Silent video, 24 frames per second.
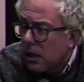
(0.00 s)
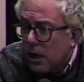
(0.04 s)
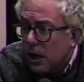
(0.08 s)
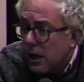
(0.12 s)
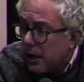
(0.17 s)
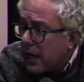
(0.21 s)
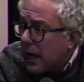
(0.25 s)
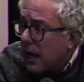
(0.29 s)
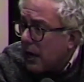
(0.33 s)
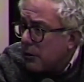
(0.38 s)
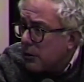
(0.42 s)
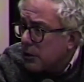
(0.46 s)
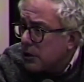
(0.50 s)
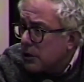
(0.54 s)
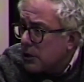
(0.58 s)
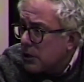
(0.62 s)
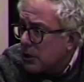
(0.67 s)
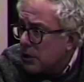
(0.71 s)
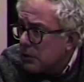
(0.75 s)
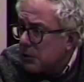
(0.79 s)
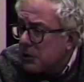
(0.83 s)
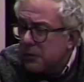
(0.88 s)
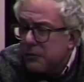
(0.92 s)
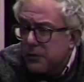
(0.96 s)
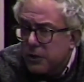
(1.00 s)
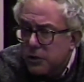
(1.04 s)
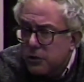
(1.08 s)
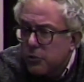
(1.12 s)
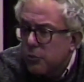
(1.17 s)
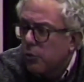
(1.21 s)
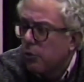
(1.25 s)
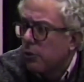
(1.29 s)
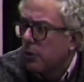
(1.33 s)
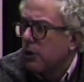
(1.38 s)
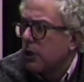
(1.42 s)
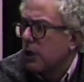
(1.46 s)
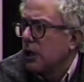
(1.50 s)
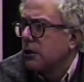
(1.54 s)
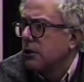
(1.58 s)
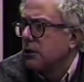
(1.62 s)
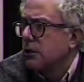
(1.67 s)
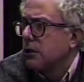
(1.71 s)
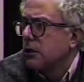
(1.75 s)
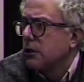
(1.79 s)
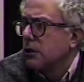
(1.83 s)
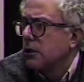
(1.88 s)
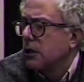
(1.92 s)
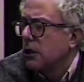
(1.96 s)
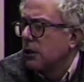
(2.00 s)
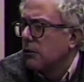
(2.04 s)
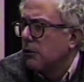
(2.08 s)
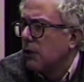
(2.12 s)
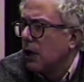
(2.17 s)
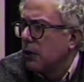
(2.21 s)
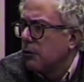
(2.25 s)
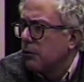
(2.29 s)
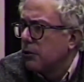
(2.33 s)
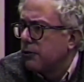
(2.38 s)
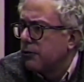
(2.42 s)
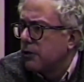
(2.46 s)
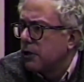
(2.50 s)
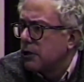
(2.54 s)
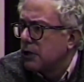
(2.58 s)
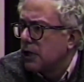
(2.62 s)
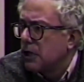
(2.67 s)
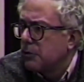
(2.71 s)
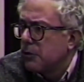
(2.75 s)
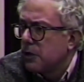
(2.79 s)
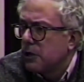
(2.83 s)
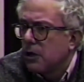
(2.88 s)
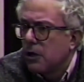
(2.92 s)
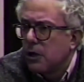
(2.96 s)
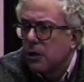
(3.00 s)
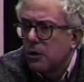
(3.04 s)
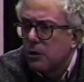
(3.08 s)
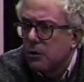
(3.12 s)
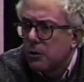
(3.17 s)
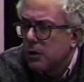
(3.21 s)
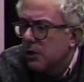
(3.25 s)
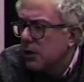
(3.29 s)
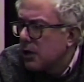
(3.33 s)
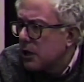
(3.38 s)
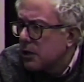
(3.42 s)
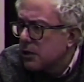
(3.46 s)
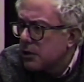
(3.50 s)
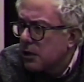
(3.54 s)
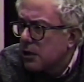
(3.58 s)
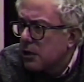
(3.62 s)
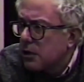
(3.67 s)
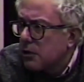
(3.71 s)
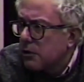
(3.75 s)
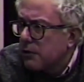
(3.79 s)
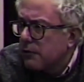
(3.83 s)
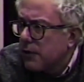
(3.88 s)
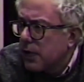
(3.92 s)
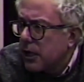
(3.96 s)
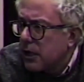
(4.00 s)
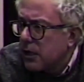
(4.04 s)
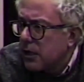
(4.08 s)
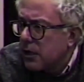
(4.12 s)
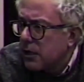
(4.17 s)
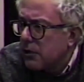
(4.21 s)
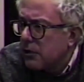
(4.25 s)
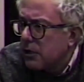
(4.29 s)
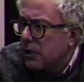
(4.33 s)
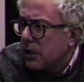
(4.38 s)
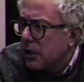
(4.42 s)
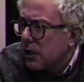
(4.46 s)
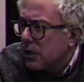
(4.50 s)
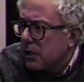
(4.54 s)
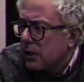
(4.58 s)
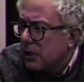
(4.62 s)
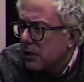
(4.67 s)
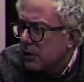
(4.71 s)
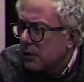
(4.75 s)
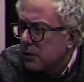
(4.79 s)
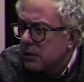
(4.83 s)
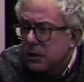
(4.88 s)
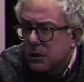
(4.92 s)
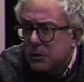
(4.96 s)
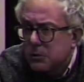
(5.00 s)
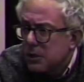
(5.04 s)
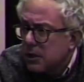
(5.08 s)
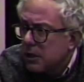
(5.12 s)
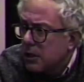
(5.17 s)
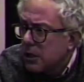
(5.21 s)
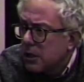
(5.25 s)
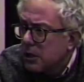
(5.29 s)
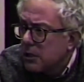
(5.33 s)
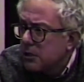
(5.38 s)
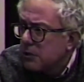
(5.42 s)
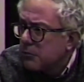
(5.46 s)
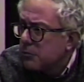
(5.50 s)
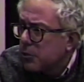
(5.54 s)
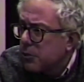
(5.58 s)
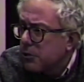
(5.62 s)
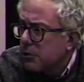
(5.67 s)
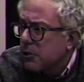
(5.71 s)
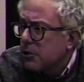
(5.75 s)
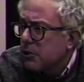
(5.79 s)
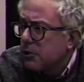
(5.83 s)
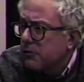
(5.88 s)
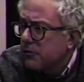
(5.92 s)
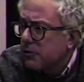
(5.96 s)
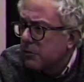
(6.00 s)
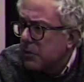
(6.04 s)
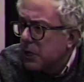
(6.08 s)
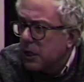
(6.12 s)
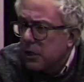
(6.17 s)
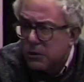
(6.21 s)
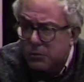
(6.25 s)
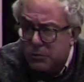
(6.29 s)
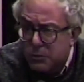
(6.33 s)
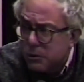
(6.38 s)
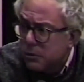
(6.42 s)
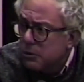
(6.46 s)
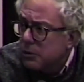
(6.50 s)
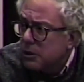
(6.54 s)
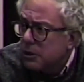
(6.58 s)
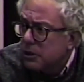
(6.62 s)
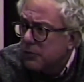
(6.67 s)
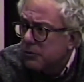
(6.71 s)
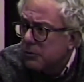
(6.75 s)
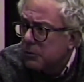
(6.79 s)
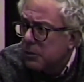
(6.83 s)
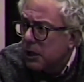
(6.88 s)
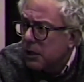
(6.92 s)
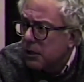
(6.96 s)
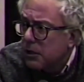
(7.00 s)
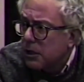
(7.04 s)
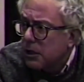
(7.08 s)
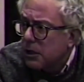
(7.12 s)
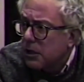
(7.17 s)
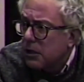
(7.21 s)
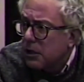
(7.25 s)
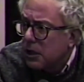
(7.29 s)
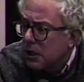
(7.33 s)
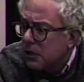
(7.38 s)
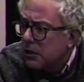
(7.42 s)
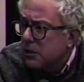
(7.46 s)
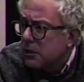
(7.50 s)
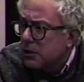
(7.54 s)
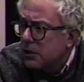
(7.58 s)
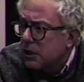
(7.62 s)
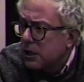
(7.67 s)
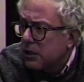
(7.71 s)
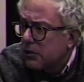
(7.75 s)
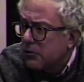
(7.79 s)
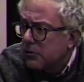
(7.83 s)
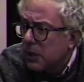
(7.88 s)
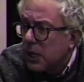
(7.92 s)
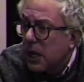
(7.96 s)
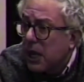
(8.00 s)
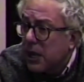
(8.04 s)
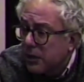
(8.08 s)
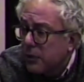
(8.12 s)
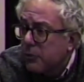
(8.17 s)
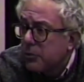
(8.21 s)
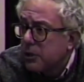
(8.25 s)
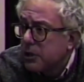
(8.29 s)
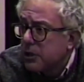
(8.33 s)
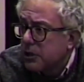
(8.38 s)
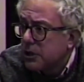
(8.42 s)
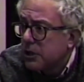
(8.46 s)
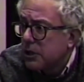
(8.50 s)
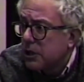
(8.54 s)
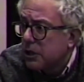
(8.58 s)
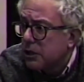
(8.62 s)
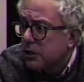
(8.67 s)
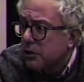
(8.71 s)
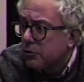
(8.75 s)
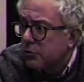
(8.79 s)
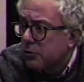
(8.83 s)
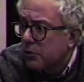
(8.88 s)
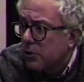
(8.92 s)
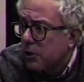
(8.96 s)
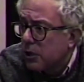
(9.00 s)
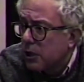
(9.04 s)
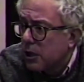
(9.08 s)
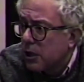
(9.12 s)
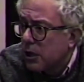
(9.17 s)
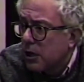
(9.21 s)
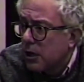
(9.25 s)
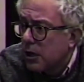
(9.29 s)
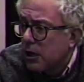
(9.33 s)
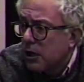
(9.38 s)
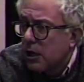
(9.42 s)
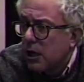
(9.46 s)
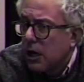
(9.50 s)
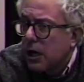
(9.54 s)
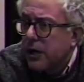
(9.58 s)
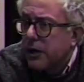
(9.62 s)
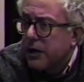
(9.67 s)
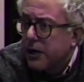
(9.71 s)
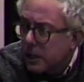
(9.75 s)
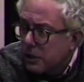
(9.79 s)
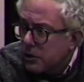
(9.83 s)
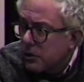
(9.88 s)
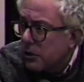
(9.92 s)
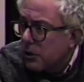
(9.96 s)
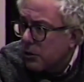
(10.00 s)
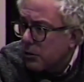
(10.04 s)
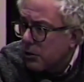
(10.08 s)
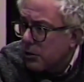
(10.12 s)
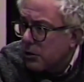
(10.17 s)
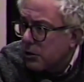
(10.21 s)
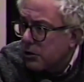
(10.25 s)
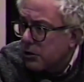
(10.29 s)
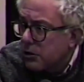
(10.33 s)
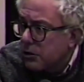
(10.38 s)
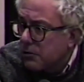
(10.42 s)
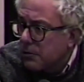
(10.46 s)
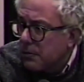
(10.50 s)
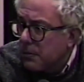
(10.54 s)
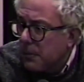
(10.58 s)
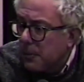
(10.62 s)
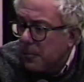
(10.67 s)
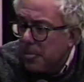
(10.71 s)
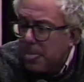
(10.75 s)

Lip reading: on our city. I mean, if there's a war against Nicaragua, for example, who do you think is going to go fighting there and getting killed? It's going to be the kids in Burlington, Vermont, and Winooski, Vermont, and in the state of Vermont. I don't want to see that. It's wrong. And it is a local issue.